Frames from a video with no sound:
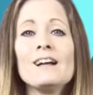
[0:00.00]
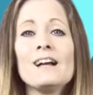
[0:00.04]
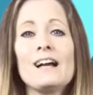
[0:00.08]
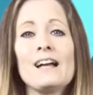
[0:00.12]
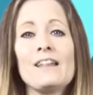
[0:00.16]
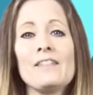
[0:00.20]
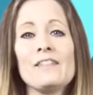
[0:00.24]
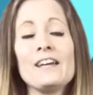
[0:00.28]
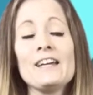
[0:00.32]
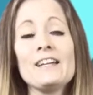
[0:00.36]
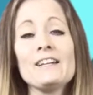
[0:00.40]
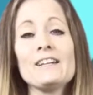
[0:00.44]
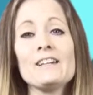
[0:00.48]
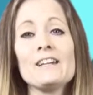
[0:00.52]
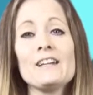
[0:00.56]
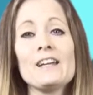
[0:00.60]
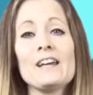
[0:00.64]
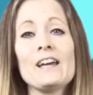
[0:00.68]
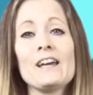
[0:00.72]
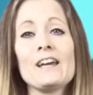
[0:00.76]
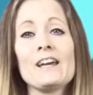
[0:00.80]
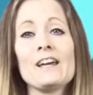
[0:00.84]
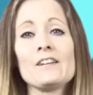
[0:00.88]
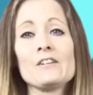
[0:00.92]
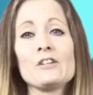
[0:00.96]
And then
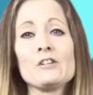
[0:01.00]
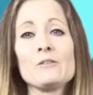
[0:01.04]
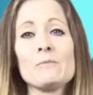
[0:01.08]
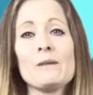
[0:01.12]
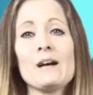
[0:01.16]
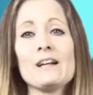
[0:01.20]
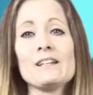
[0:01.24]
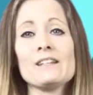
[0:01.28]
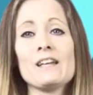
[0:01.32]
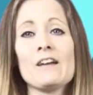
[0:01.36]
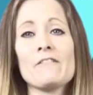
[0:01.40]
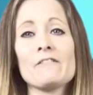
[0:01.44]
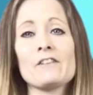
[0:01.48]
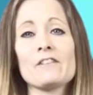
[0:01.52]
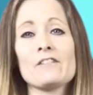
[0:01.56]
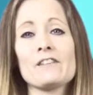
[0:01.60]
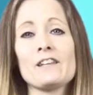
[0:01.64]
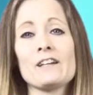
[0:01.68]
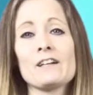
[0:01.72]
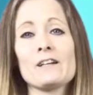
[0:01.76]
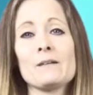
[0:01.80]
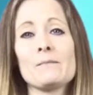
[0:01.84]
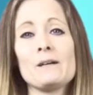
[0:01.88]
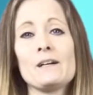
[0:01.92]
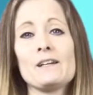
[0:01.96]
you might have to
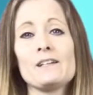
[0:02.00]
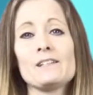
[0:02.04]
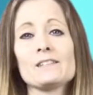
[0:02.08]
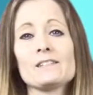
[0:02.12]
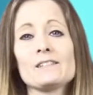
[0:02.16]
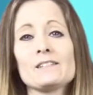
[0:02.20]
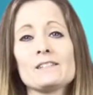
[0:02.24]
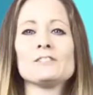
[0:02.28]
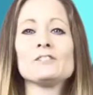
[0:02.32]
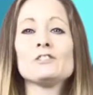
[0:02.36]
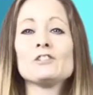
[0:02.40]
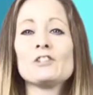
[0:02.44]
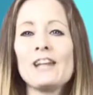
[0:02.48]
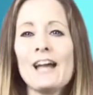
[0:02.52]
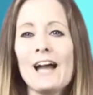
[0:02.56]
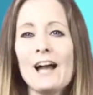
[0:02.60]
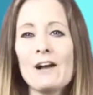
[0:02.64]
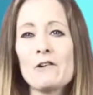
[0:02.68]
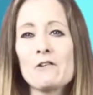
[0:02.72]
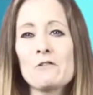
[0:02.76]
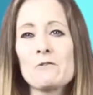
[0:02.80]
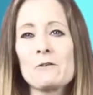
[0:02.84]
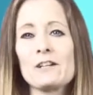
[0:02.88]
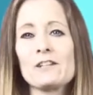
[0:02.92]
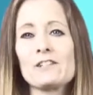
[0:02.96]
think about your
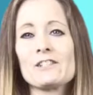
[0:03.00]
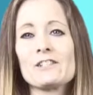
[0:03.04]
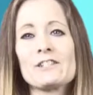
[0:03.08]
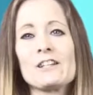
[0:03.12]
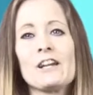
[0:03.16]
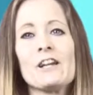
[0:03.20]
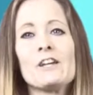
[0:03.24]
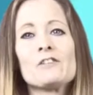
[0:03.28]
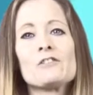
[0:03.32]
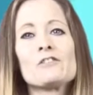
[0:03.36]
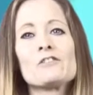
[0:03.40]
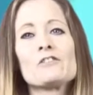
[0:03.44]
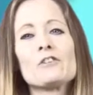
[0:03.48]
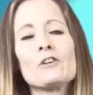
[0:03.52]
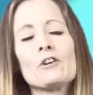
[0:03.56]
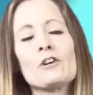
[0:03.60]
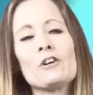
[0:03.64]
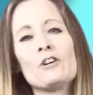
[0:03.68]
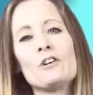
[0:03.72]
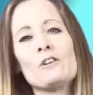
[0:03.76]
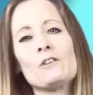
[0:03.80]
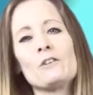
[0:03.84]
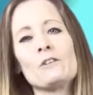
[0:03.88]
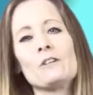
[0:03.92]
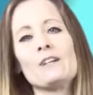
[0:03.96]
language.
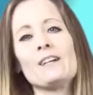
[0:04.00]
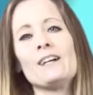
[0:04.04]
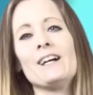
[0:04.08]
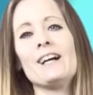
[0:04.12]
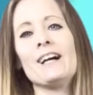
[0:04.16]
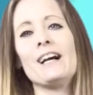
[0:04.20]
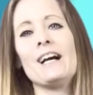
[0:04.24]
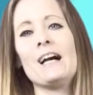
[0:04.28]
So